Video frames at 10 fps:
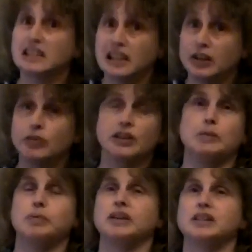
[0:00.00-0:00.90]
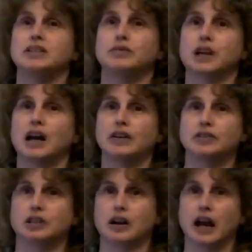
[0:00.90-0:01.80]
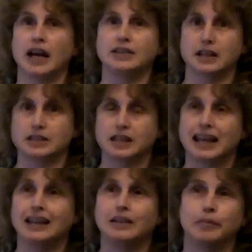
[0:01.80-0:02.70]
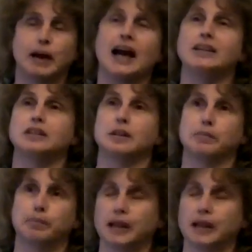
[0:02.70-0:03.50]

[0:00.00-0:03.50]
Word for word: literally billions of dollars in our assets to get them back to the